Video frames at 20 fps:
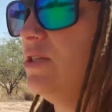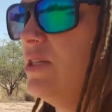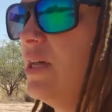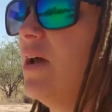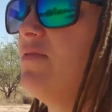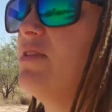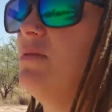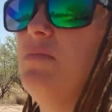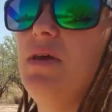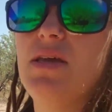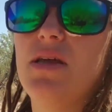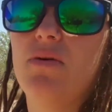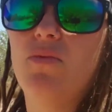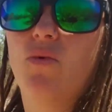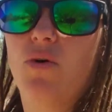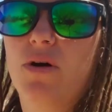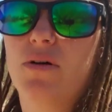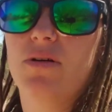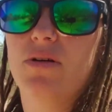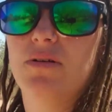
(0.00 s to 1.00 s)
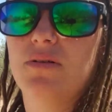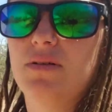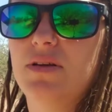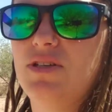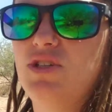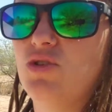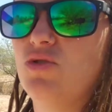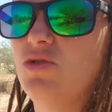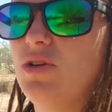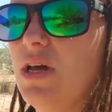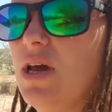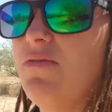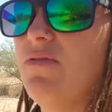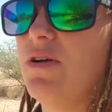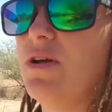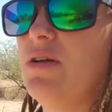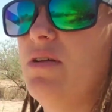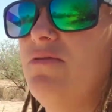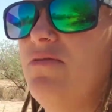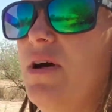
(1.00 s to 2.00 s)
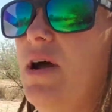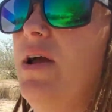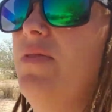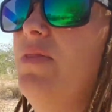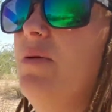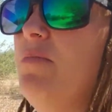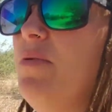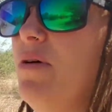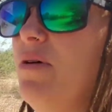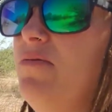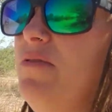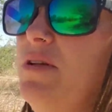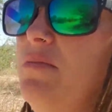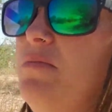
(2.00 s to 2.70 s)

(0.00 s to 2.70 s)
have to make it work because you're never going to find the perfect